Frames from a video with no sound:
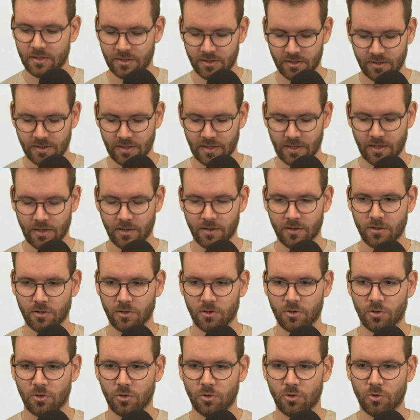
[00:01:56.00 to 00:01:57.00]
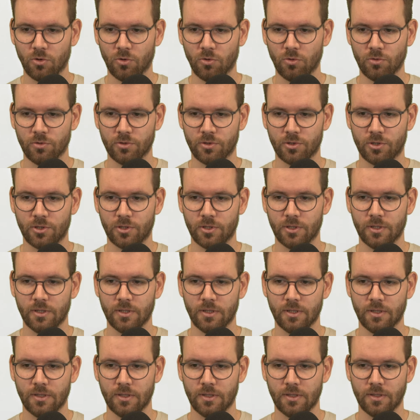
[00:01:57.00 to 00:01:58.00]
Stakeholder
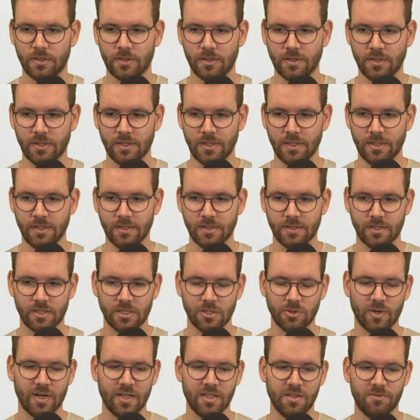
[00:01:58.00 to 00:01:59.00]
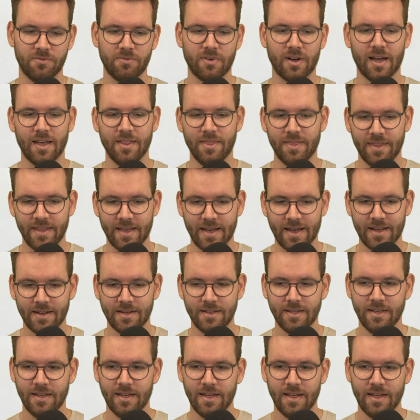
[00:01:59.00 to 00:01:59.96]
needs. So I define that